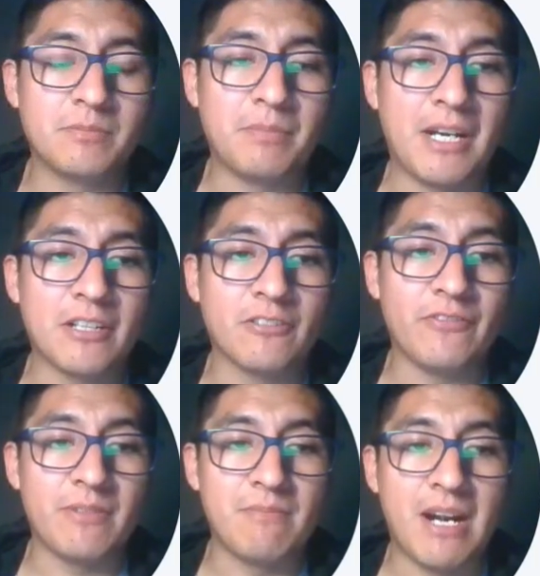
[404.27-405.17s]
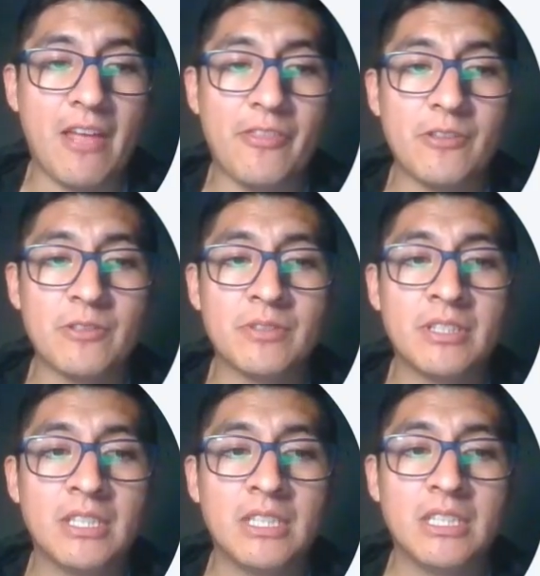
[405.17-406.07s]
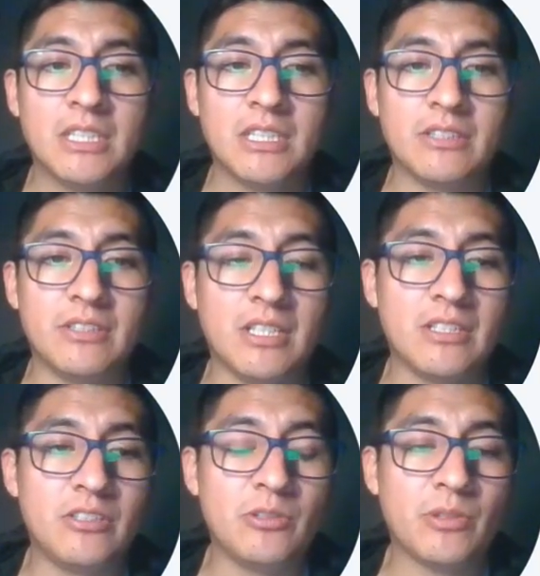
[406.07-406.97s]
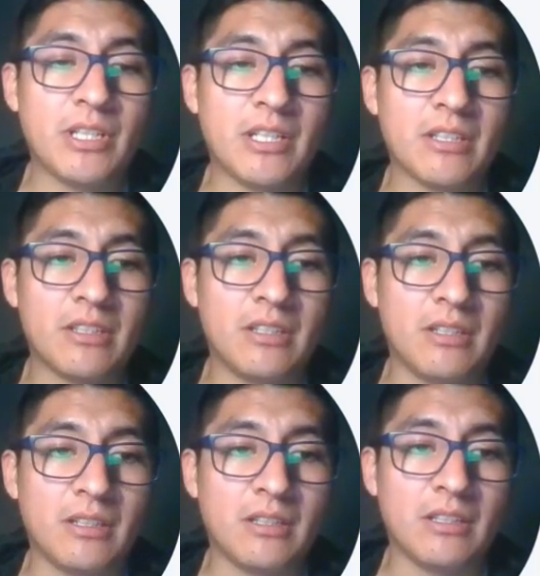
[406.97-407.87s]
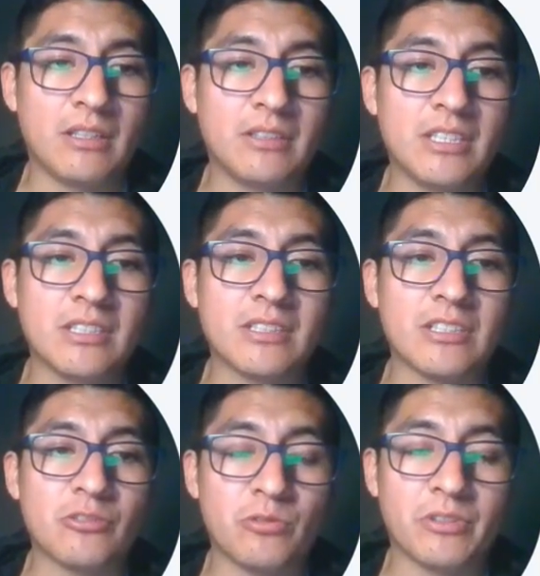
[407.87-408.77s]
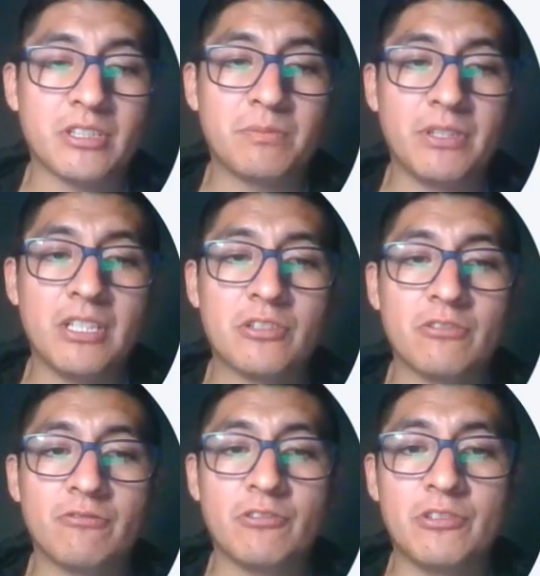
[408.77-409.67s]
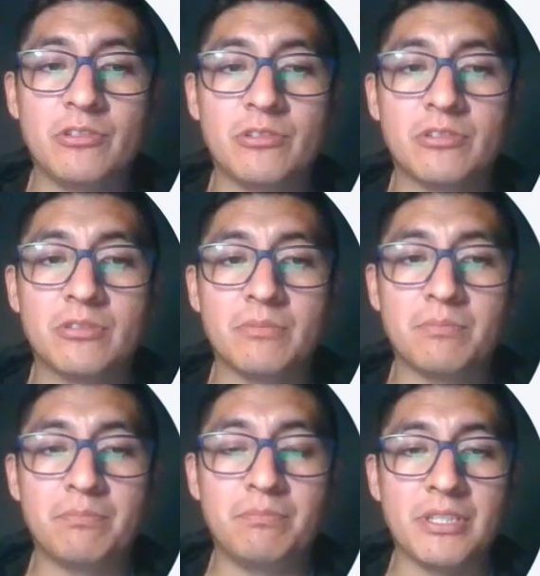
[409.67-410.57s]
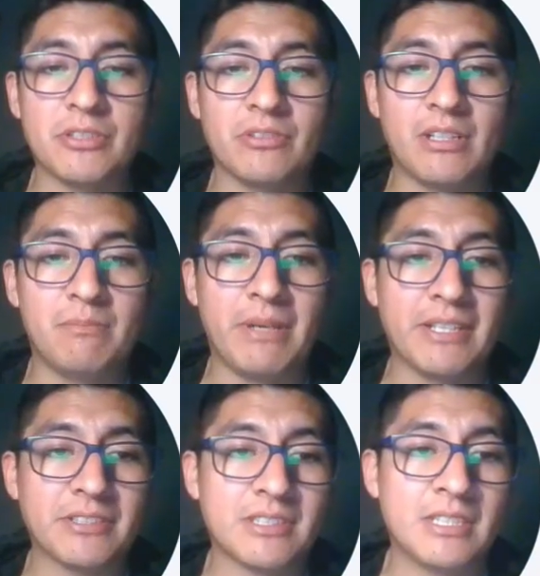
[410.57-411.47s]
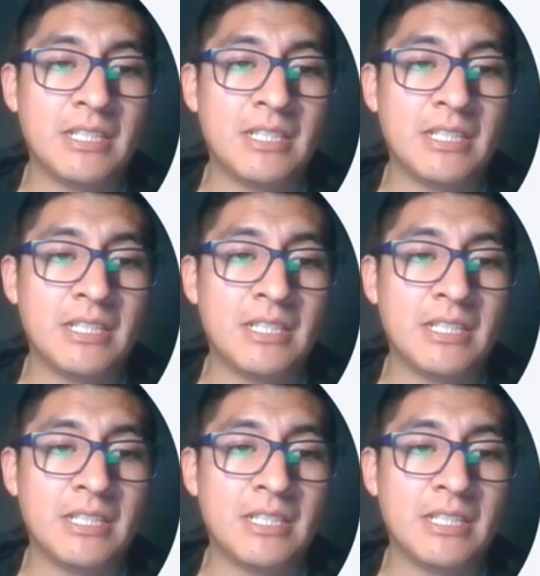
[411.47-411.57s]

part of the marathon, then you can. This is a strongest prediction for your personal best.